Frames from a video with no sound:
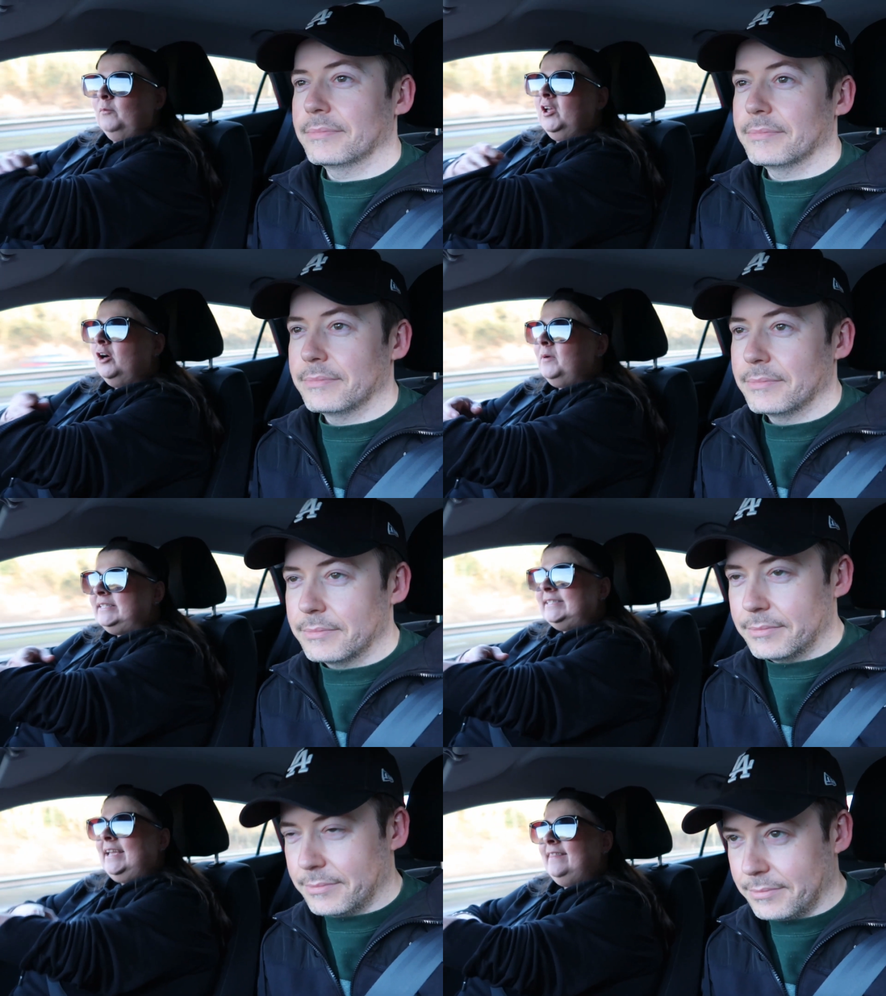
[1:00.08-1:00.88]
Speaker 1: We
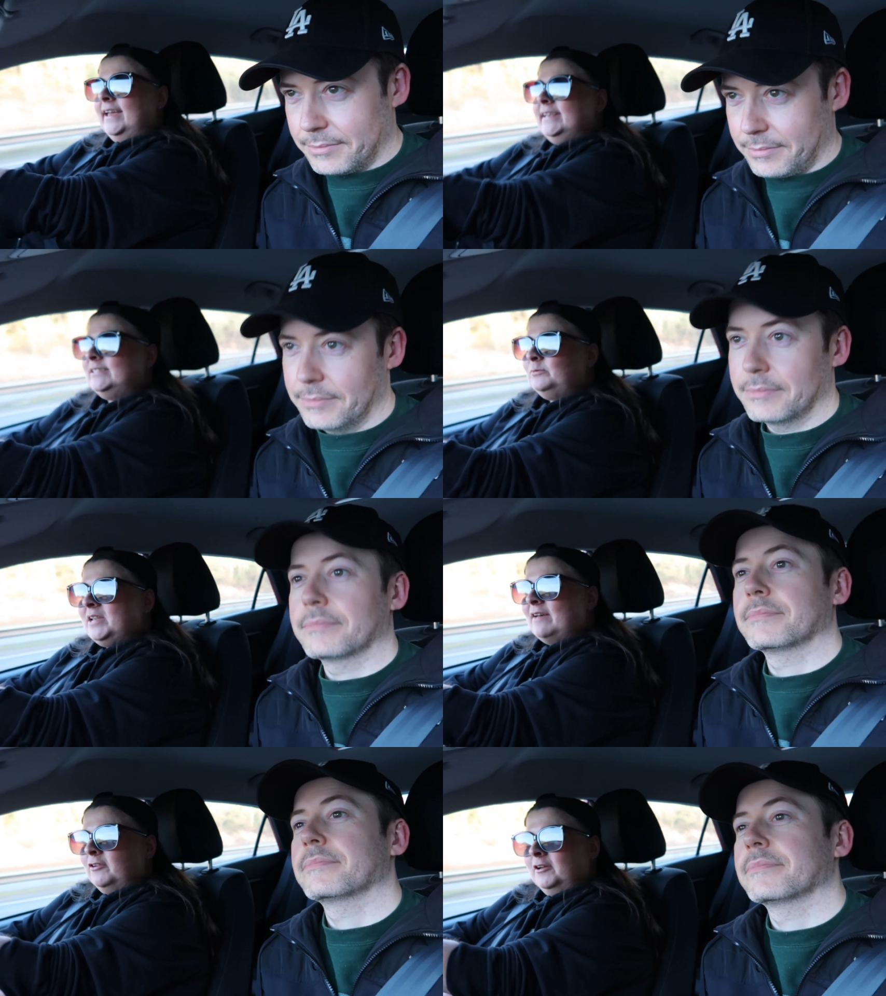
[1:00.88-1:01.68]
always say this.
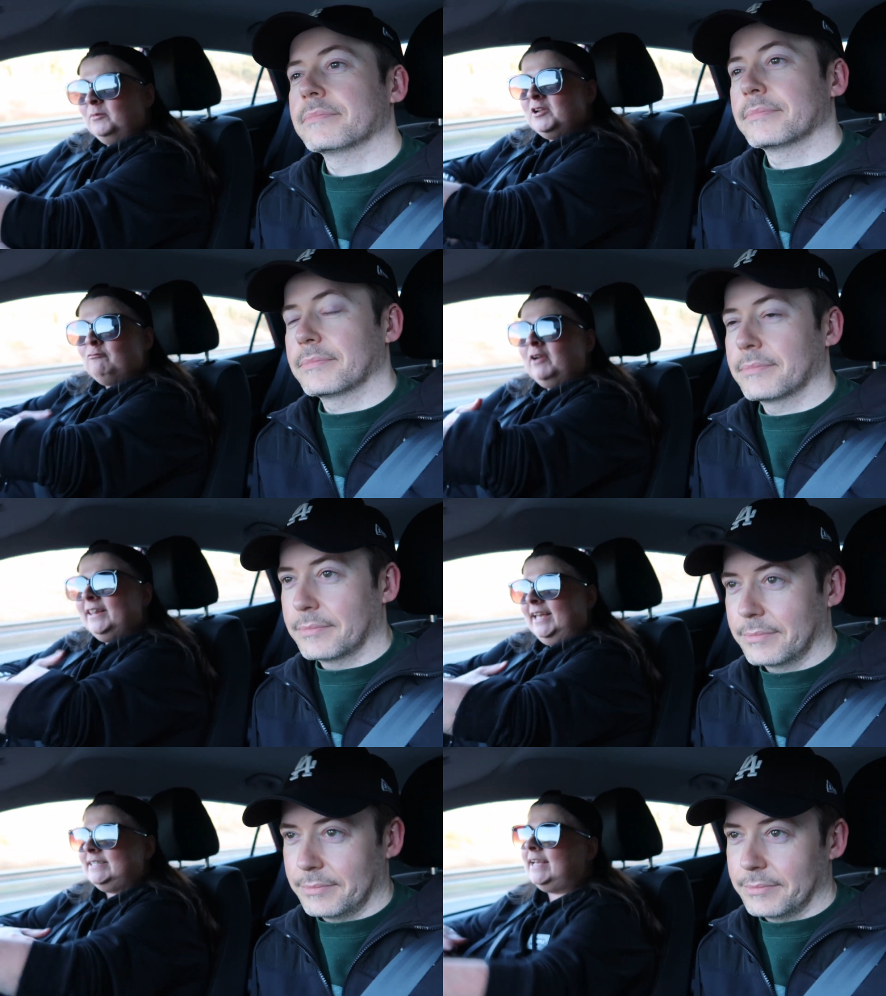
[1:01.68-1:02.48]
We never, we're not
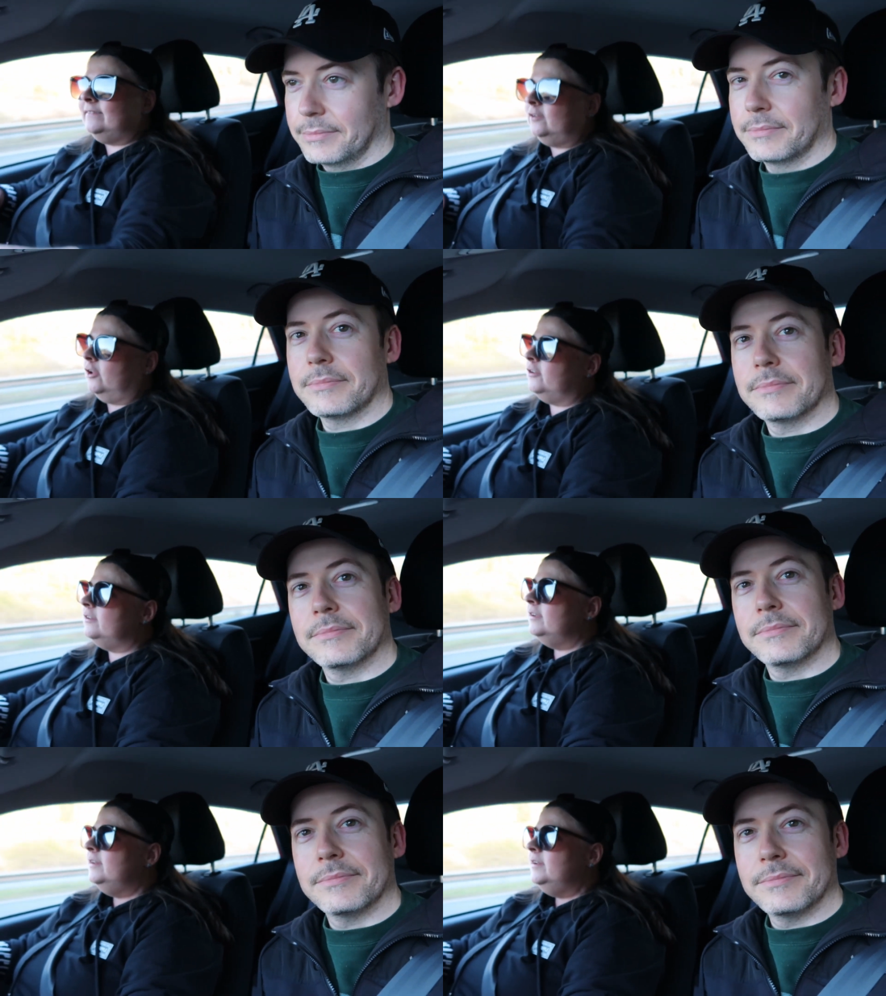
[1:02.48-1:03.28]
really intending
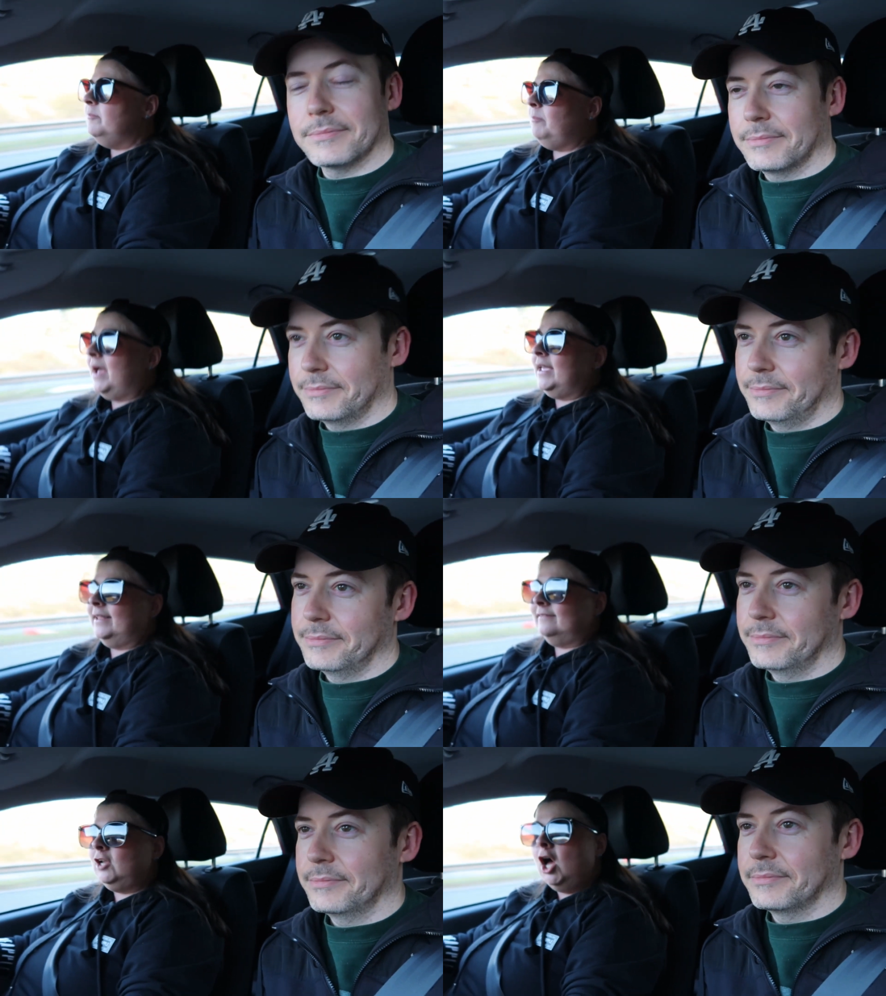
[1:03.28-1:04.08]
on
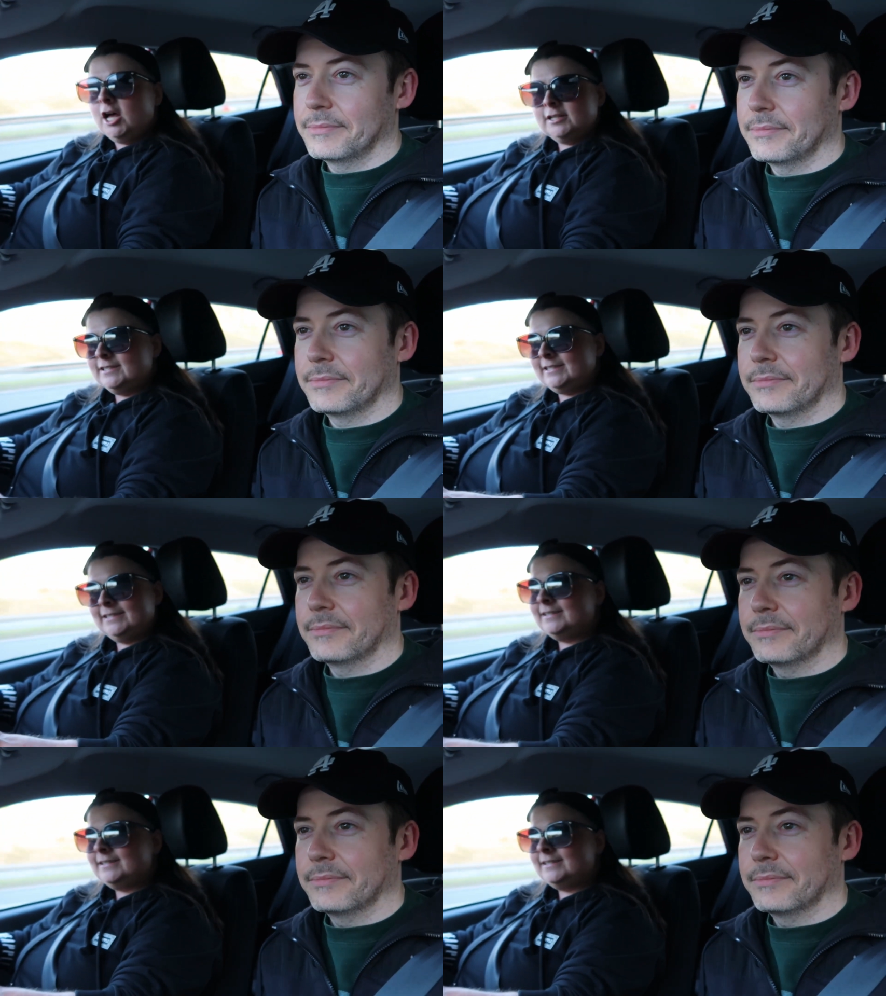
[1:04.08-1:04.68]
buying lots,